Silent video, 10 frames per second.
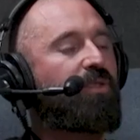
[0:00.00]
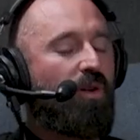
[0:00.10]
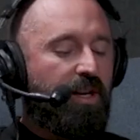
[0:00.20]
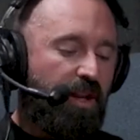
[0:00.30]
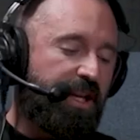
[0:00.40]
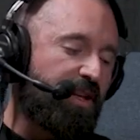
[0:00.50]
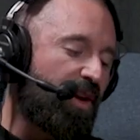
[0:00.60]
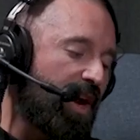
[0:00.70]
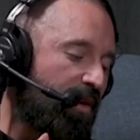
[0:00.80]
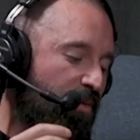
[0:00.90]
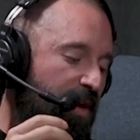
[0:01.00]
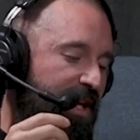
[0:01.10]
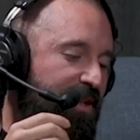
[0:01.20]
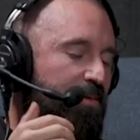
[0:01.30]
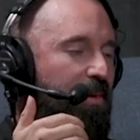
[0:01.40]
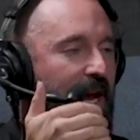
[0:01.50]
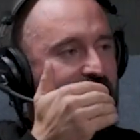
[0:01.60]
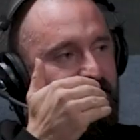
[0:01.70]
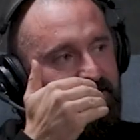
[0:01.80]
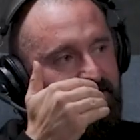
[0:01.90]
it's not like, you know, how we
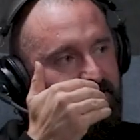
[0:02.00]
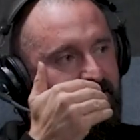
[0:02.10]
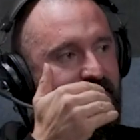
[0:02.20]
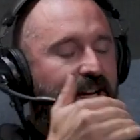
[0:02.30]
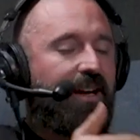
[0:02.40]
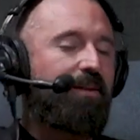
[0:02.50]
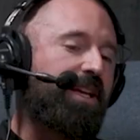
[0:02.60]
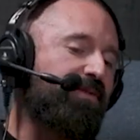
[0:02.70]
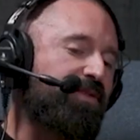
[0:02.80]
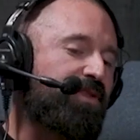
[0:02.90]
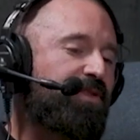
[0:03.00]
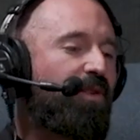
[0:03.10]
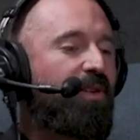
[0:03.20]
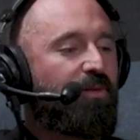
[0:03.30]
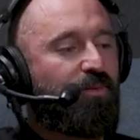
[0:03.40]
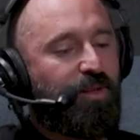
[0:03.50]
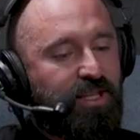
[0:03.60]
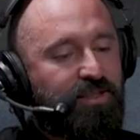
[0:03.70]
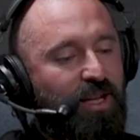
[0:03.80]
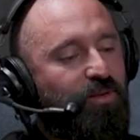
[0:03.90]
debate, um, even just on a
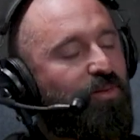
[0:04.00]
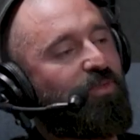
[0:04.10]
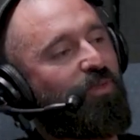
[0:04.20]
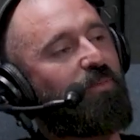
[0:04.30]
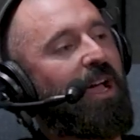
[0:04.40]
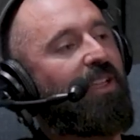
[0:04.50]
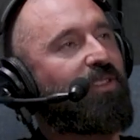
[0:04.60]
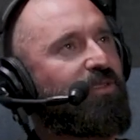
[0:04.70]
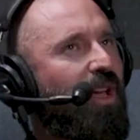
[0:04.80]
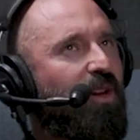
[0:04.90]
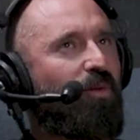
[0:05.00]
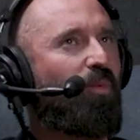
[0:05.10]
really subtle level about this, like,